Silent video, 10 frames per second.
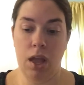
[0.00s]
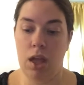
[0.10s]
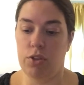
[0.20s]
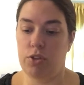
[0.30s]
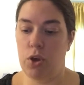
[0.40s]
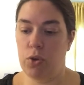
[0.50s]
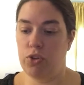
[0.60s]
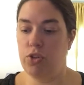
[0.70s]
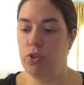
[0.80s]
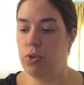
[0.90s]
So
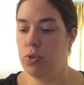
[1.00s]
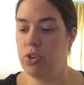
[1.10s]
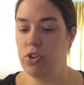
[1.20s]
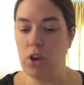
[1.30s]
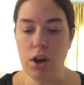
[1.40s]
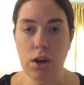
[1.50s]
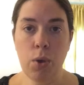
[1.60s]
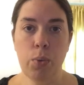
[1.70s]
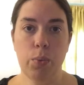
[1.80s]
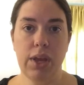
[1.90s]
to start,
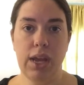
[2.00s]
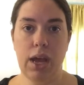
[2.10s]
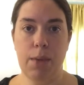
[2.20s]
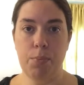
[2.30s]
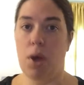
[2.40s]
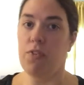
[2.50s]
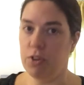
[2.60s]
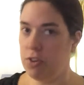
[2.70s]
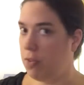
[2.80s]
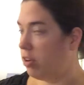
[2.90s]
well,
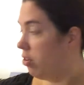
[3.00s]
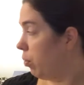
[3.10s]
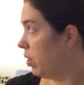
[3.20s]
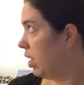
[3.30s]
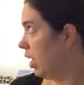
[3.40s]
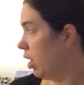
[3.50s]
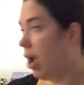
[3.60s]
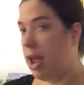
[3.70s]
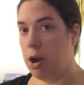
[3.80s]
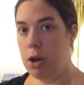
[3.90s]
first of all, we need to get our
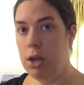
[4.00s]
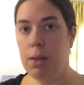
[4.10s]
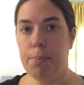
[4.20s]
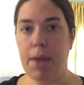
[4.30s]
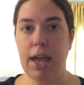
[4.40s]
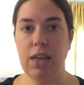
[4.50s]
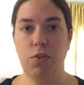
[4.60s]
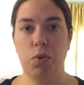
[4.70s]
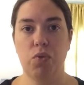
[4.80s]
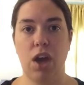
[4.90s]
hair back. If
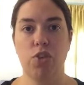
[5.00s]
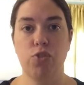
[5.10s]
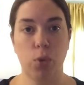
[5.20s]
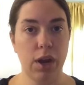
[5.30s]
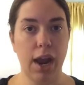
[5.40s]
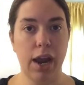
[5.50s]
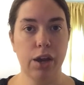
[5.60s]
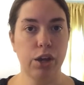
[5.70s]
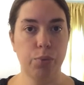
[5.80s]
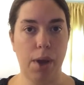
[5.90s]
you've got short
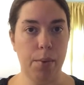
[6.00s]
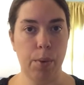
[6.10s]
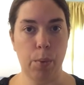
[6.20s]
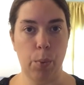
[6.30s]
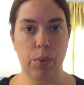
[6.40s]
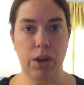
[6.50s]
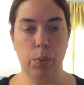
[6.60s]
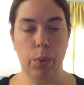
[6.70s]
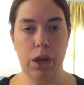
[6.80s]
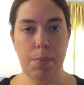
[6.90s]
hair, you probably won't need to
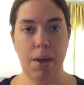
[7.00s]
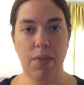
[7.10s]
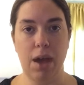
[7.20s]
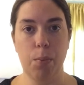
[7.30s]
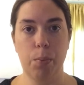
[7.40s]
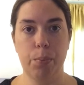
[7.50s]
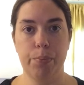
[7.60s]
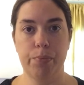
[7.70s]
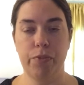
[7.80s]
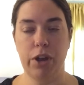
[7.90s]
worry about that
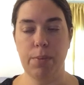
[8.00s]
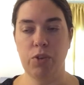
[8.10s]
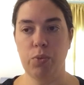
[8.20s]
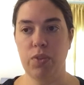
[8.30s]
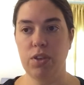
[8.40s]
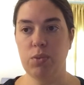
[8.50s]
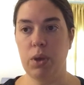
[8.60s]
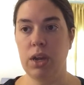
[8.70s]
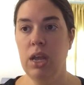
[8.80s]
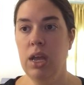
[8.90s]
very much with this
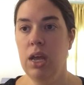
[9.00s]
one.